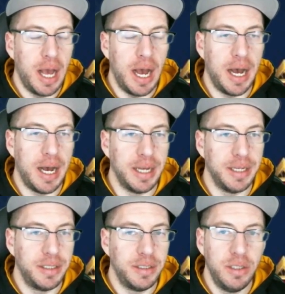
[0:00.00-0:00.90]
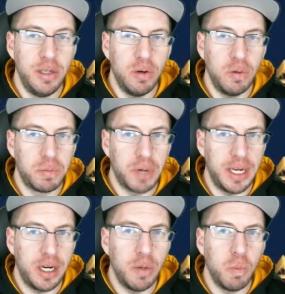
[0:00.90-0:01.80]

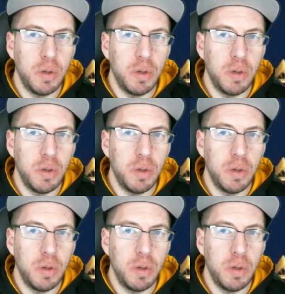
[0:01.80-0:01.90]
no-brainer.